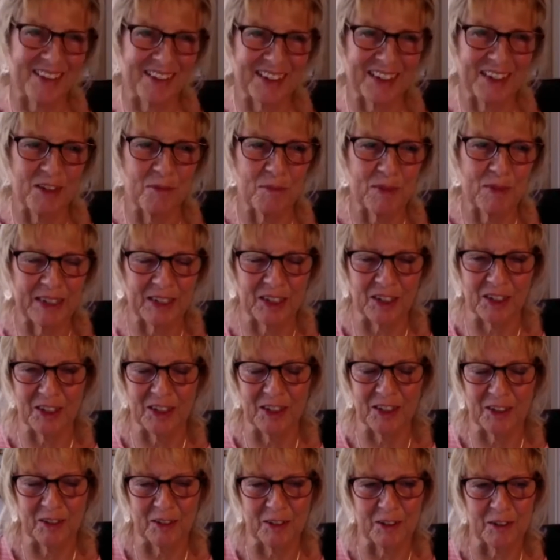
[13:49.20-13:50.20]
I can imagine.
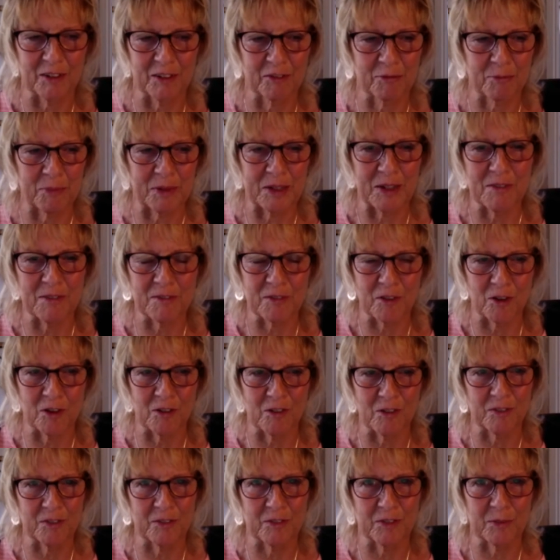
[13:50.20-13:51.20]
I've been
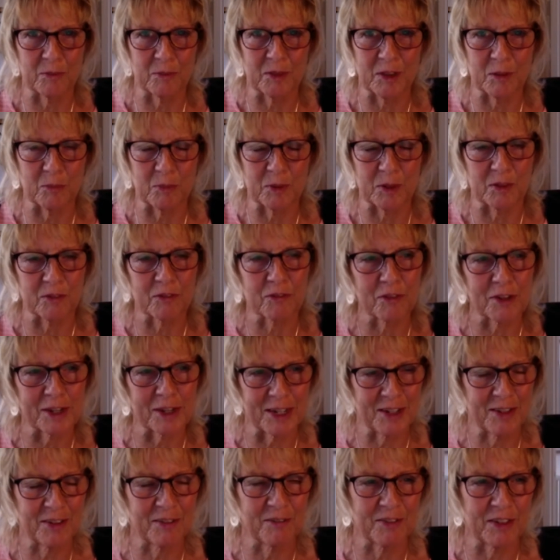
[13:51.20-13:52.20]
involved with a bit of
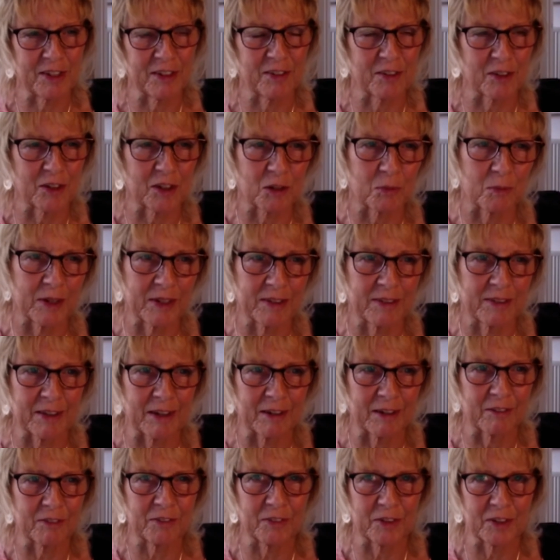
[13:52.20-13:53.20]
research
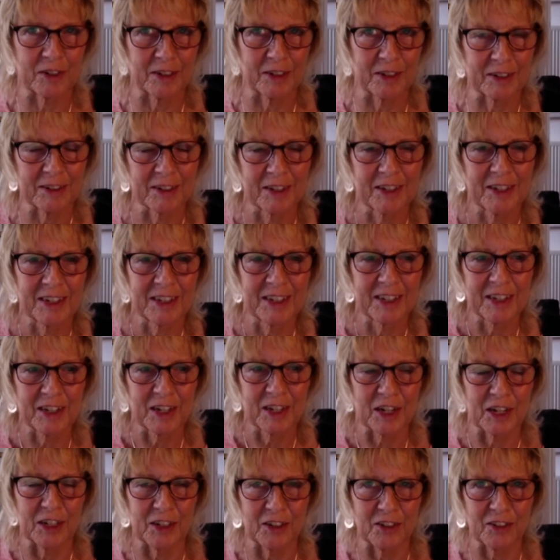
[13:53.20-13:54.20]
myself, and I
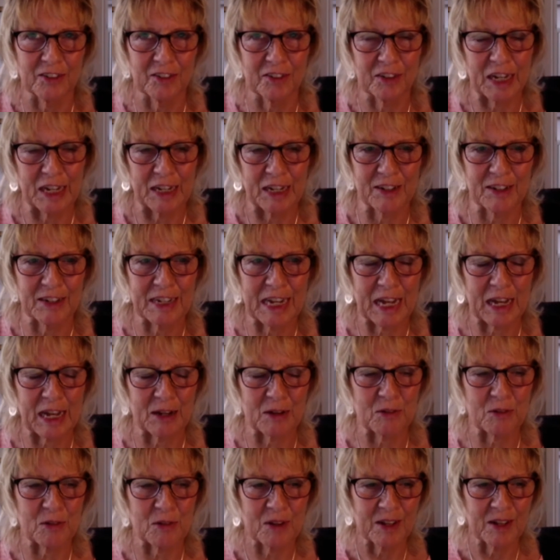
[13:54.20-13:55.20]
understand
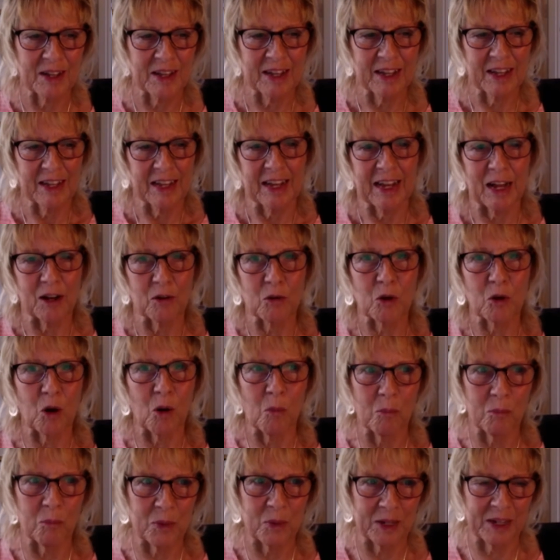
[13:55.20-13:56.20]
how
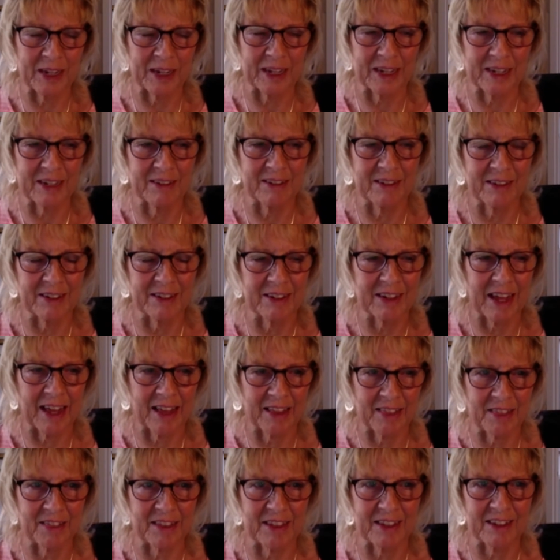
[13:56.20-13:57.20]
complicated
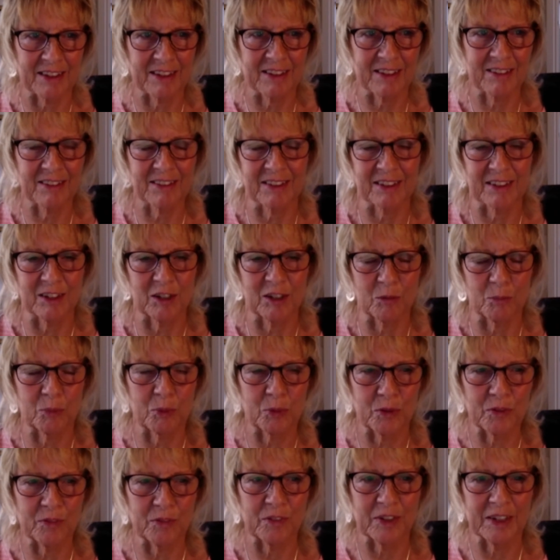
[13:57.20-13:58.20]
ethics
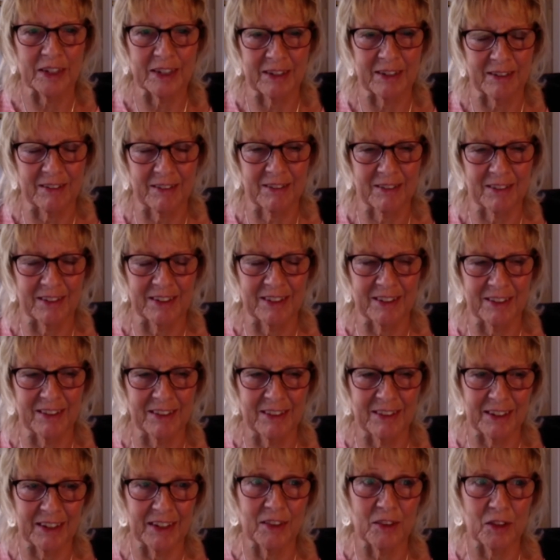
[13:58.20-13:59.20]
approval is
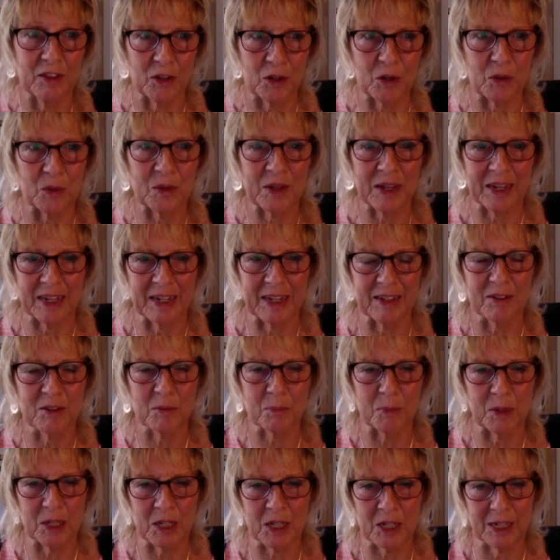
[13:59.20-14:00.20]
in the UK
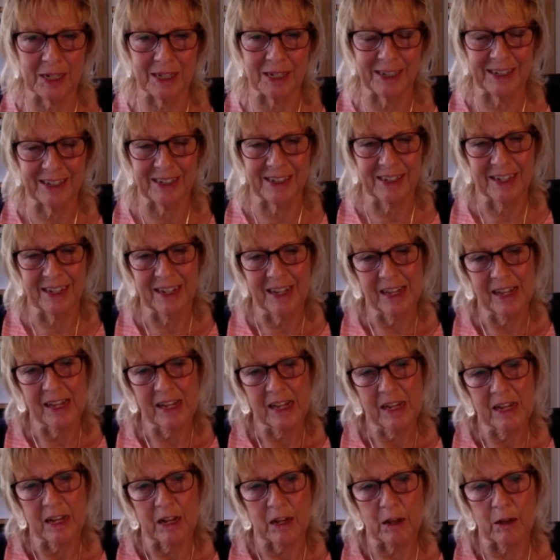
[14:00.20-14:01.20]
especially.
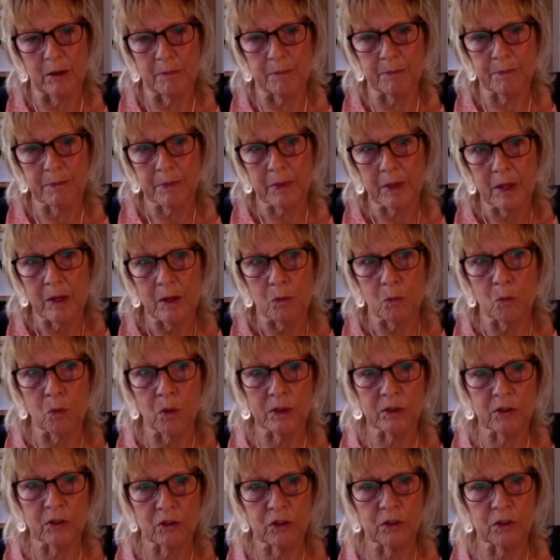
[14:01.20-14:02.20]

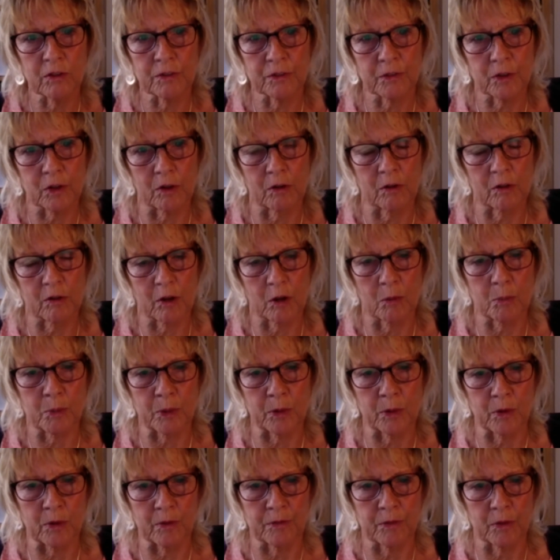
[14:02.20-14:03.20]
Once you've got
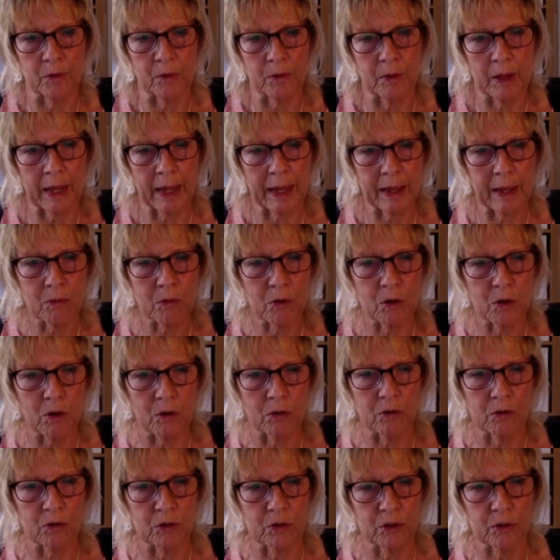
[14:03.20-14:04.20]
approval, how
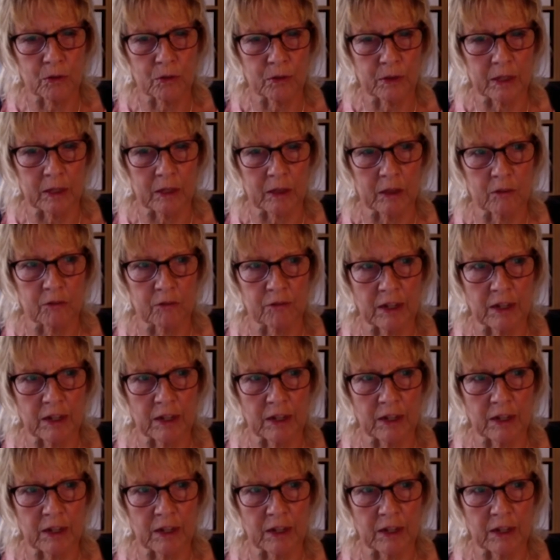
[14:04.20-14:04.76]
long do you think the